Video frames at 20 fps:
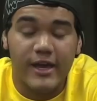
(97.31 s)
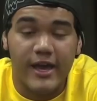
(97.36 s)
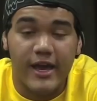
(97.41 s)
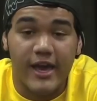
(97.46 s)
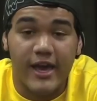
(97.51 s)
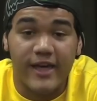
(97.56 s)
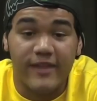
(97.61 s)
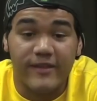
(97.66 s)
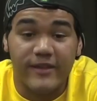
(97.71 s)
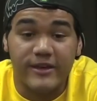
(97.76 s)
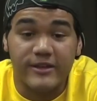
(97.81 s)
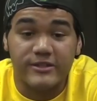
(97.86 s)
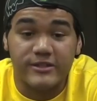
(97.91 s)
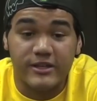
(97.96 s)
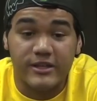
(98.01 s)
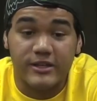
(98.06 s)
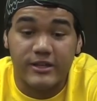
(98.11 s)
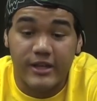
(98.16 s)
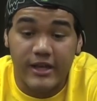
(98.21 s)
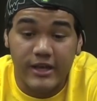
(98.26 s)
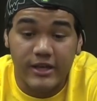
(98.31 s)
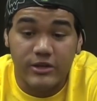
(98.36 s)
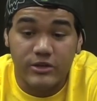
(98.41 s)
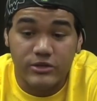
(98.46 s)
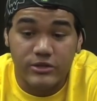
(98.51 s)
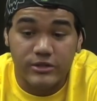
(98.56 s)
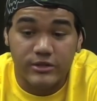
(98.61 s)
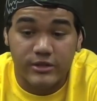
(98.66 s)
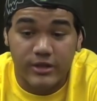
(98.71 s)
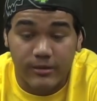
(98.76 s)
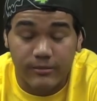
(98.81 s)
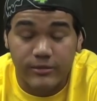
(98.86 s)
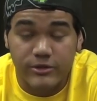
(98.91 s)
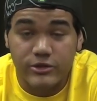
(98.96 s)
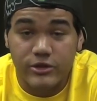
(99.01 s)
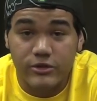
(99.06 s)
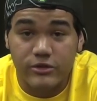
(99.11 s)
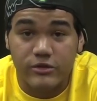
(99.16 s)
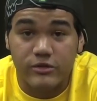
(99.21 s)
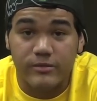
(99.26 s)
and they said, "Hey, you should come to
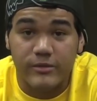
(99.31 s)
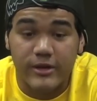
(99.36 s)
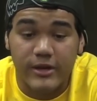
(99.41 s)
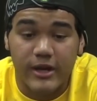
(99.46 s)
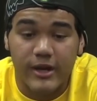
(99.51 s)
church with me."